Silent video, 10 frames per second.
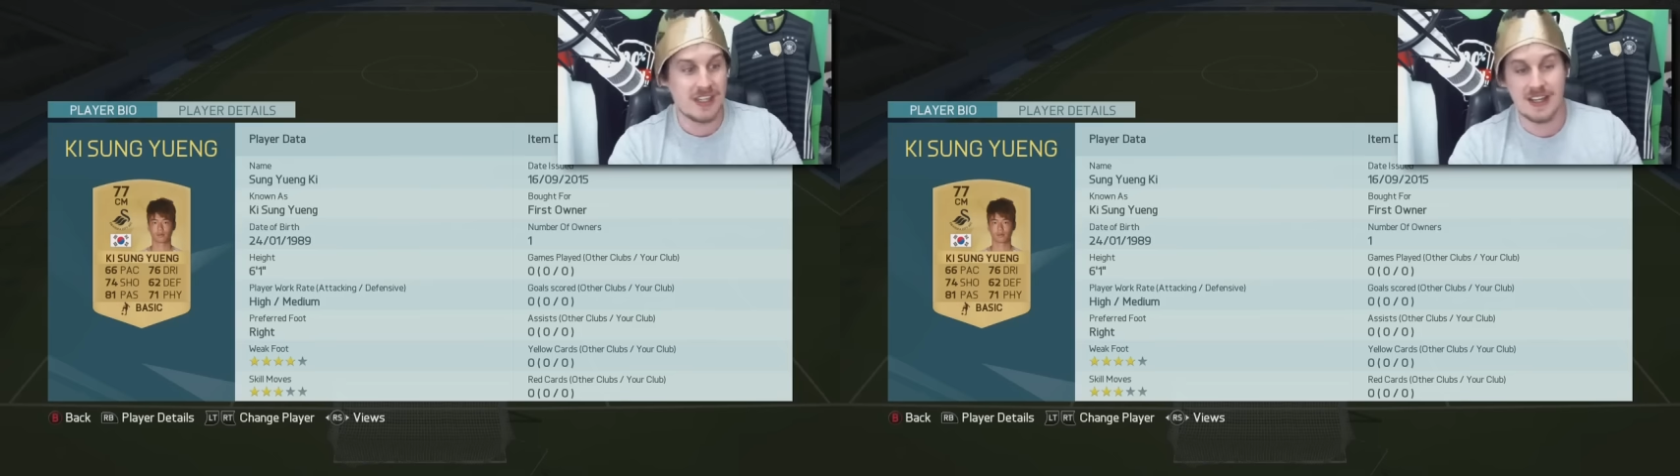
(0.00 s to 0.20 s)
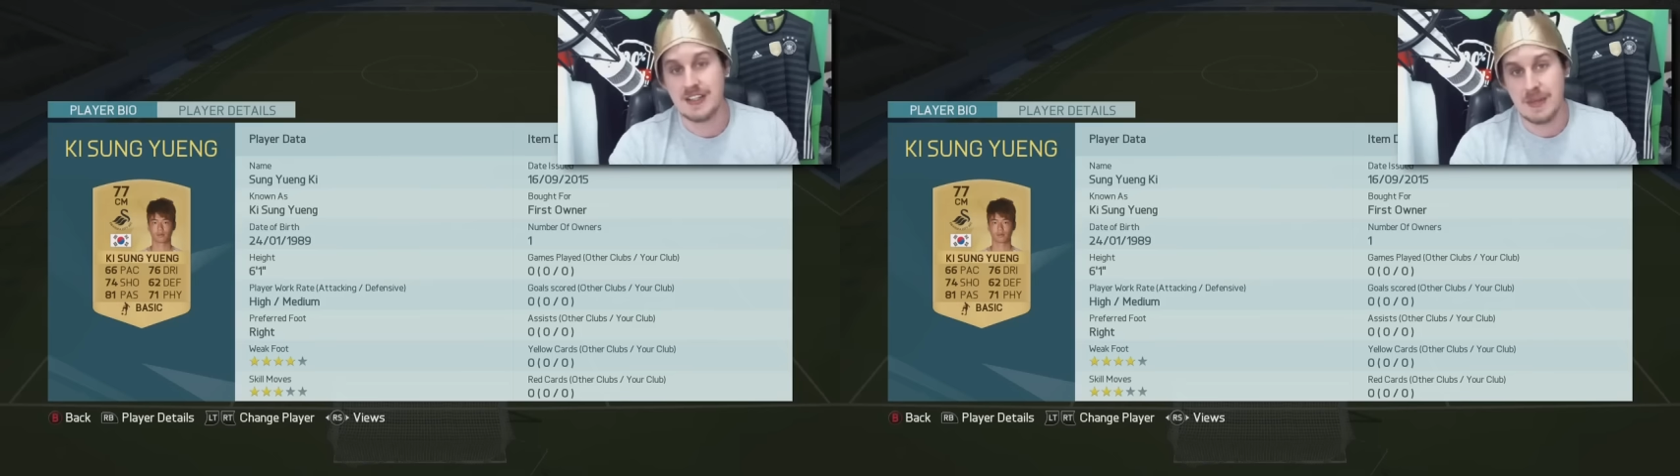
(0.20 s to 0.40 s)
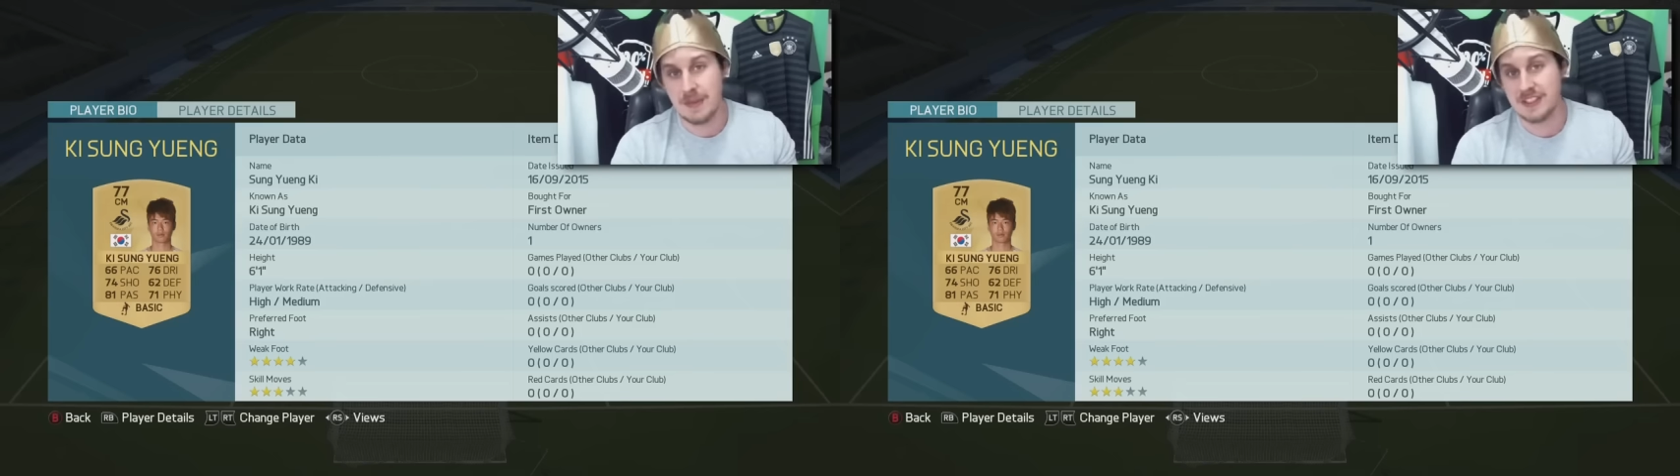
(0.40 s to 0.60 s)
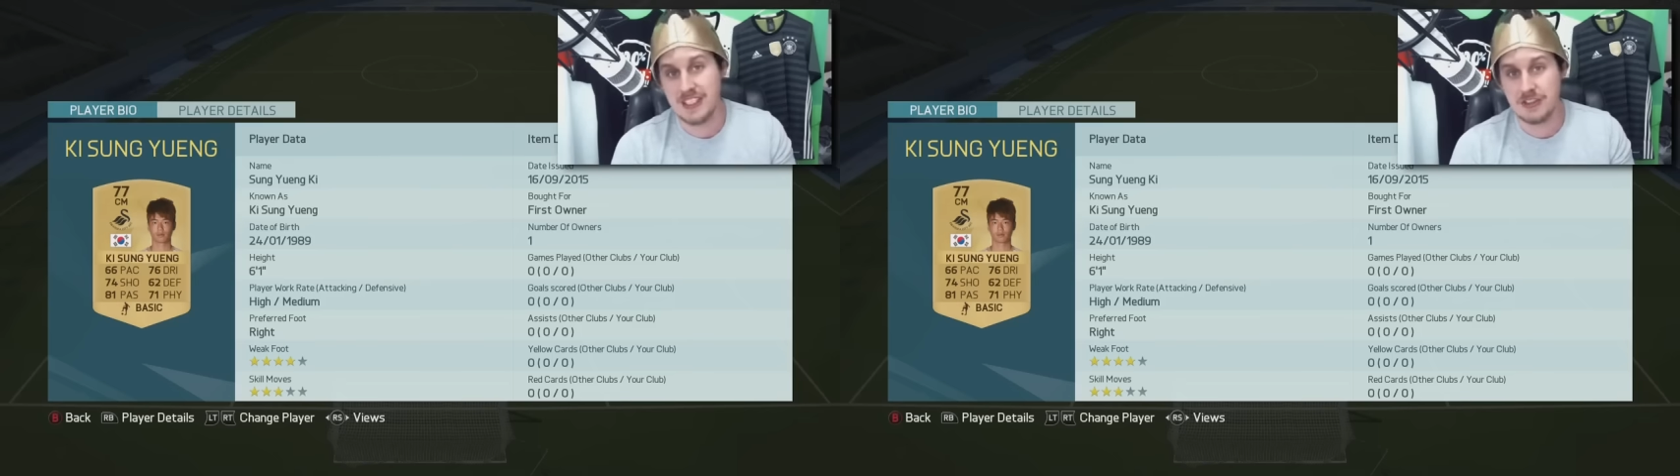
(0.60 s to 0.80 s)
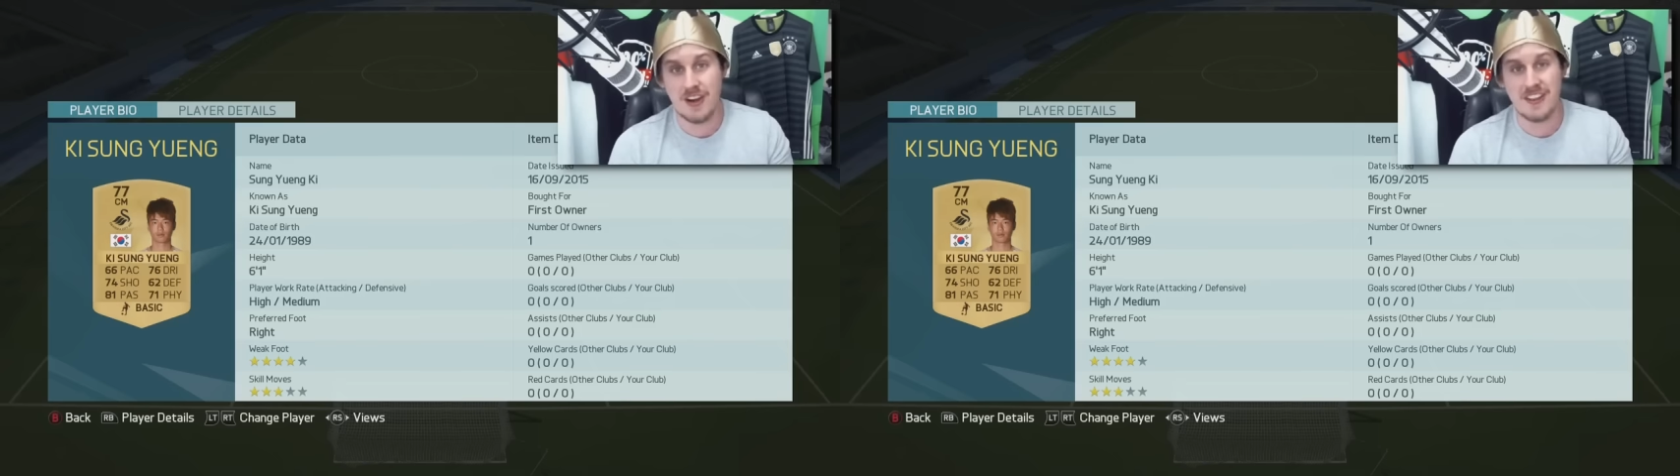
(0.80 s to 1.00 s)
he didn't get a team of the
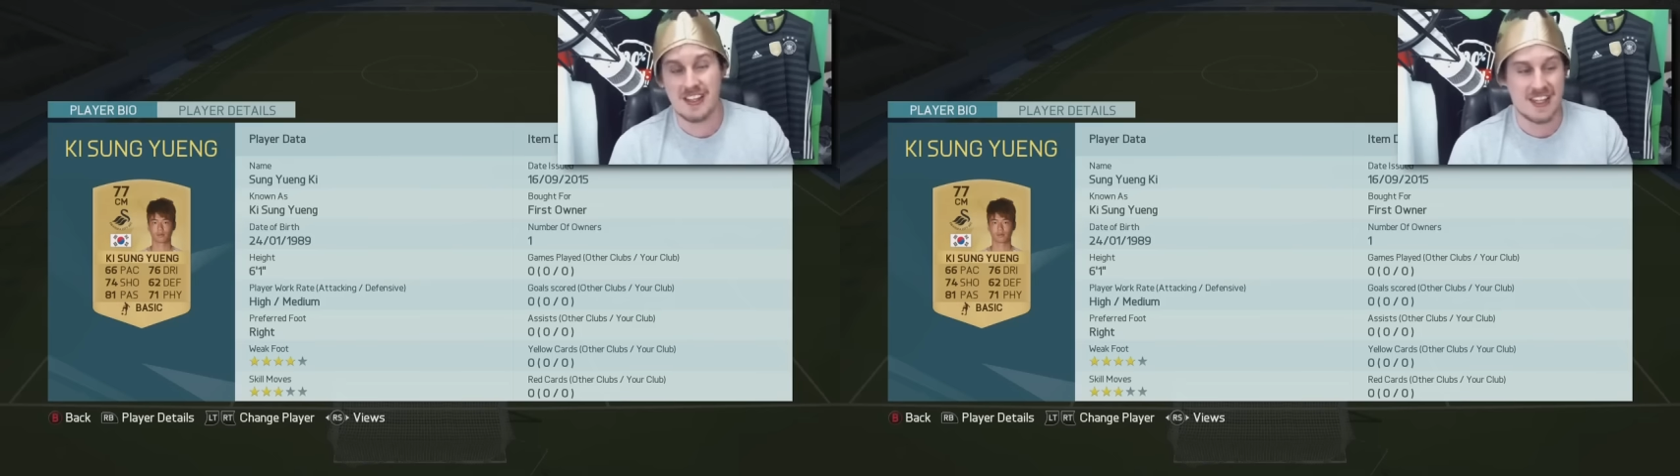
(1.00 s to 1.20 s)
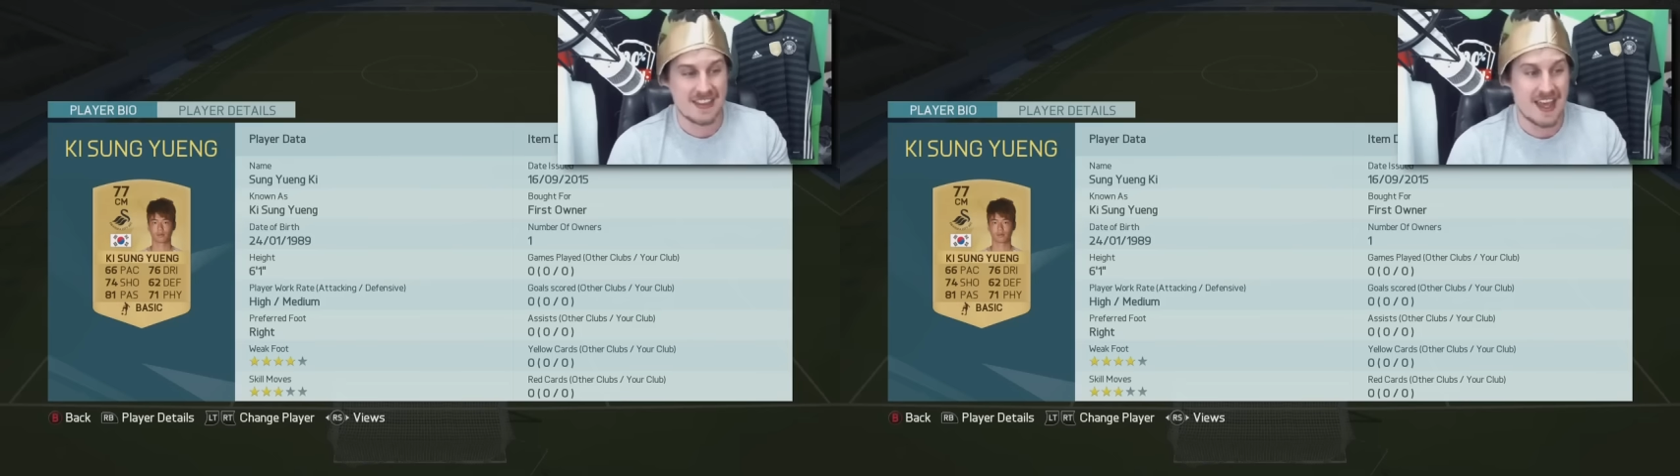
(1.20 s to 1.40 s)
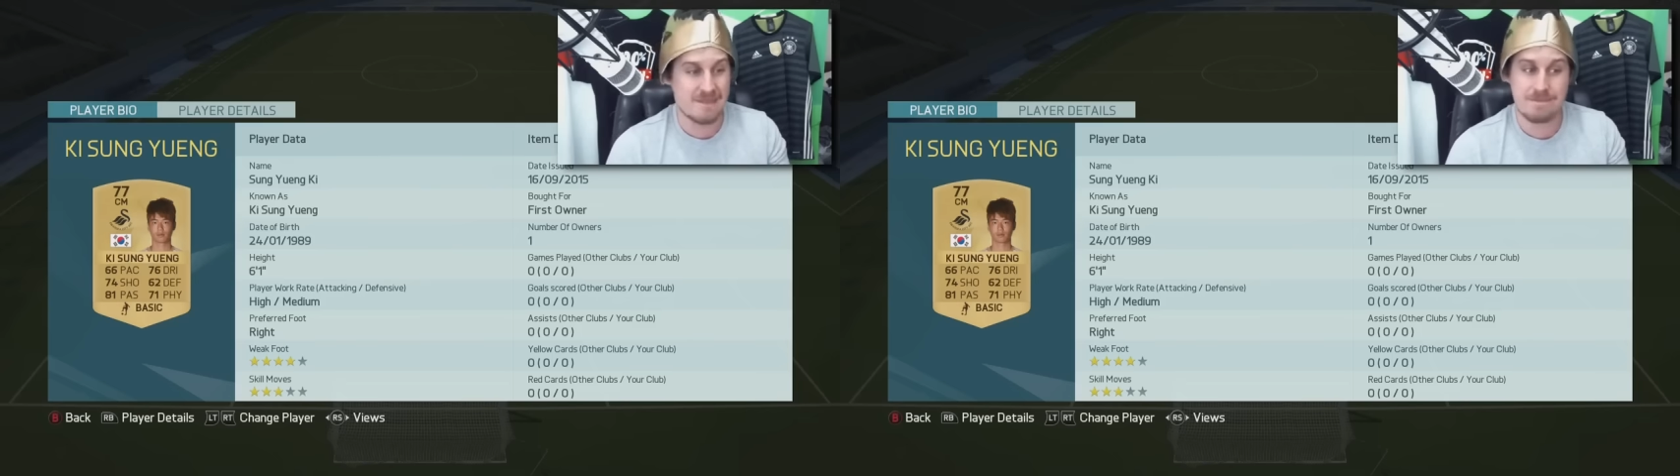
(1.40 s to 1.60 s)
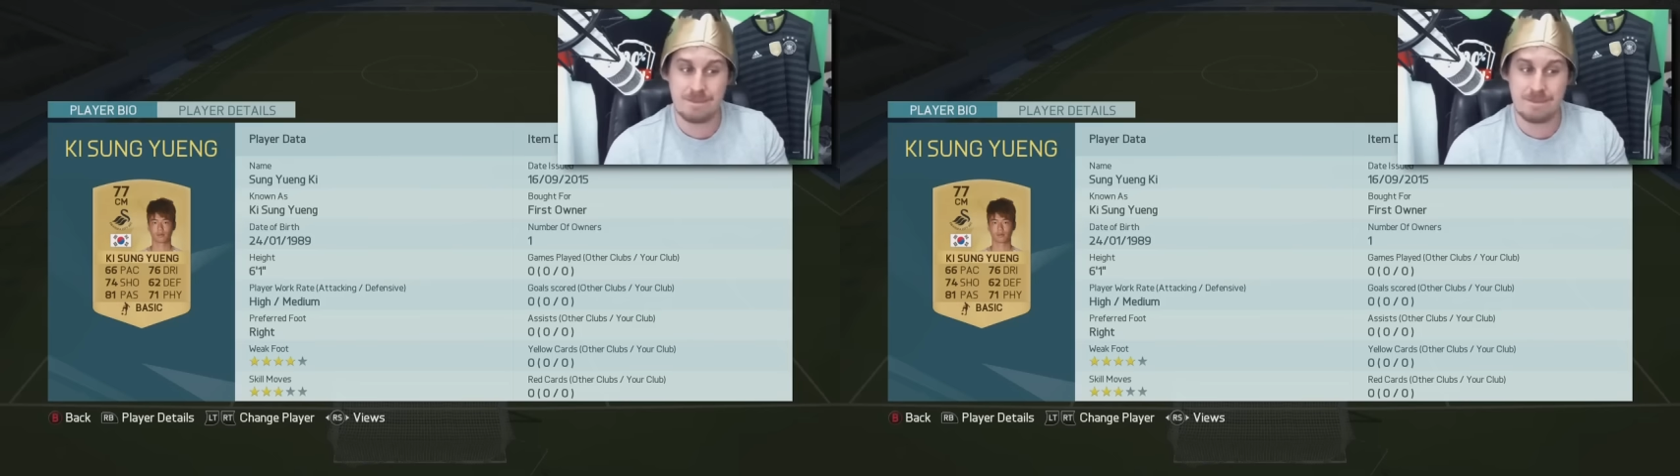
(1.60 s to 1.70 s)
season or anything like that,